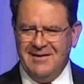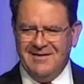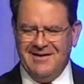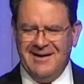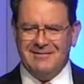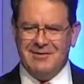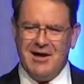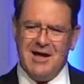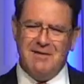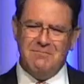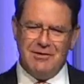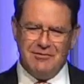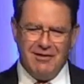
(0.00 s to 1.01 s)
that
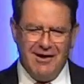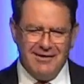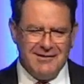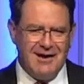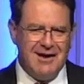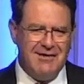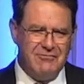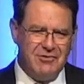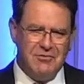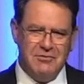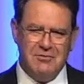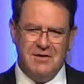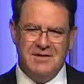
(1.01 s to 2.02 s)
name that God gave
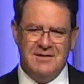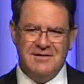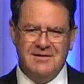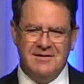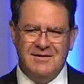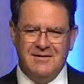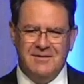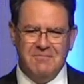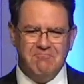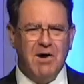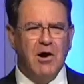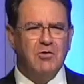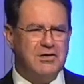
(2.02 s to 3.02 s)
to
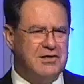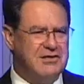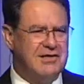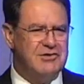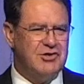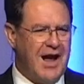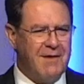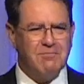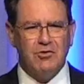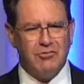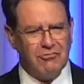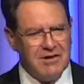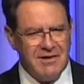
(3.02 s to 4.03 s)
Moses in
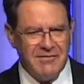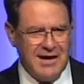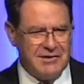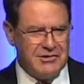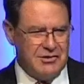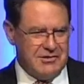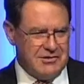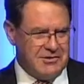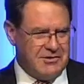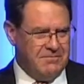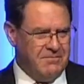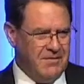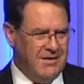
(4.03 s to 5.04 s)
chapter 3 of
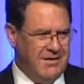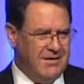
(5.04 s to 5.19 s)
Exodus.